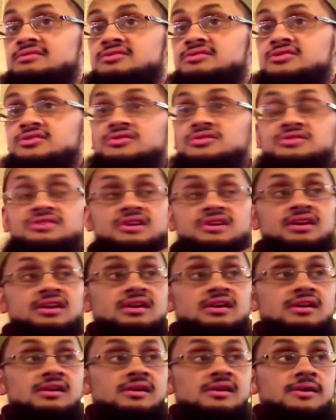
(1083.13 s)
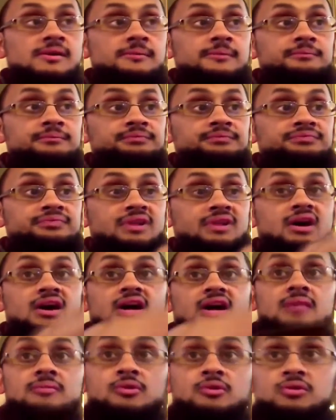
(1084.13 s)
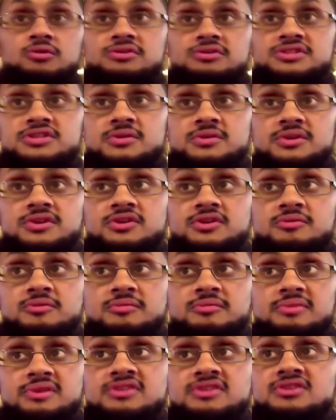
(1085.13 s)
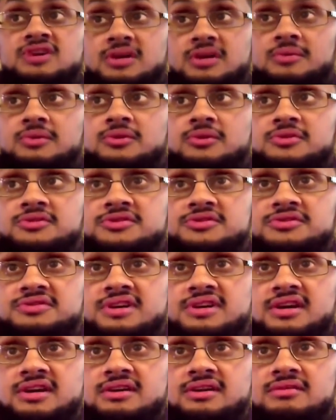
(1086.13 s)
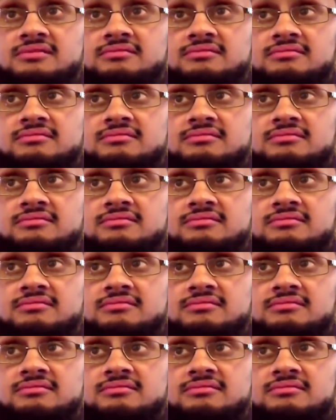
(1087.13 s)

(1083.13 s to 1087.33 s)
so you say, I am also a human being, so I will also die.